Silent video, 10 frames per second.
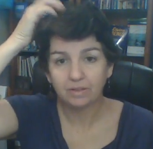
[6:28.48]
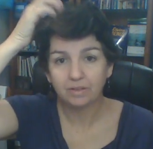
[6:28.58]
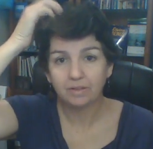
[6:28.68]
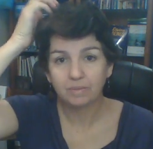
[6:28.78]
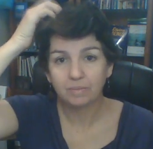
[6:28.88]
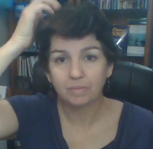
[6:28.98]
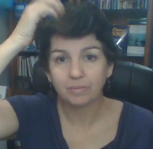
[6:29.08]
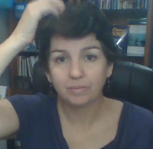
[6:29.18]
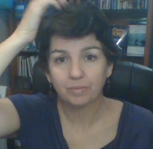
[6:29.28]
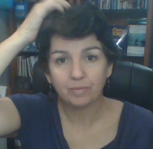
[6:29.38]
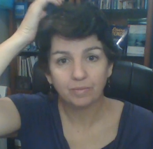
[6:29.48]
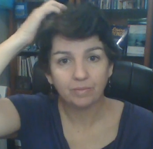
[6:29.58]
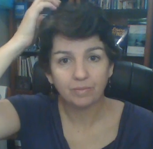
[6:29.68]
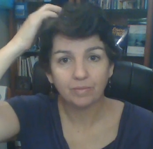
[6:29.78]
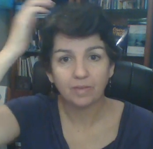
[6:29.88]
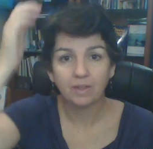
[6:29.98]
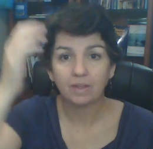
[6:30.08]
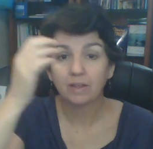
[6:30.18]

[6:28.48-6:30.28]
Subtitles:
[no speech]